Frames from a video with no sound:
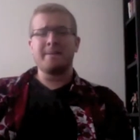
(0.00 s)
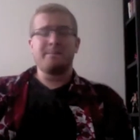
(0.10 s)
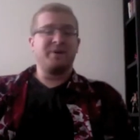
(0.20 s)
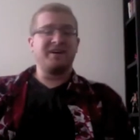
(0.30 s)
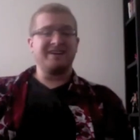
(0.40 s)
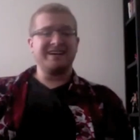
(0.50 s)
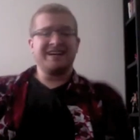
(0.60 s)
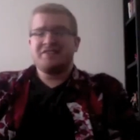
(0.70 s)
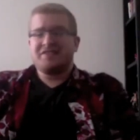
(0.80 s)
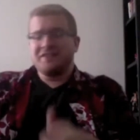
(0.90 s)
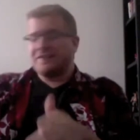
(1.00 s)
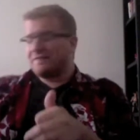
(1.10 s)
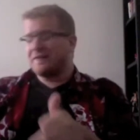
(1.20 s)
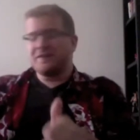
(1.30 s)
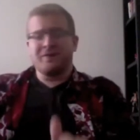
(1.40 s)
but it's still a
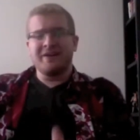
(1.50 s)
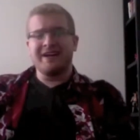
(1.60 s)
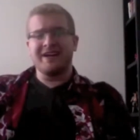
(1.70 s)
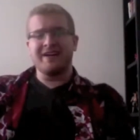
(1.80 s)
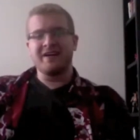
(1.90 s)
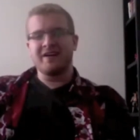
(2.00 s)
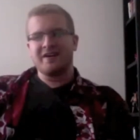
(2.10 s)
fun read.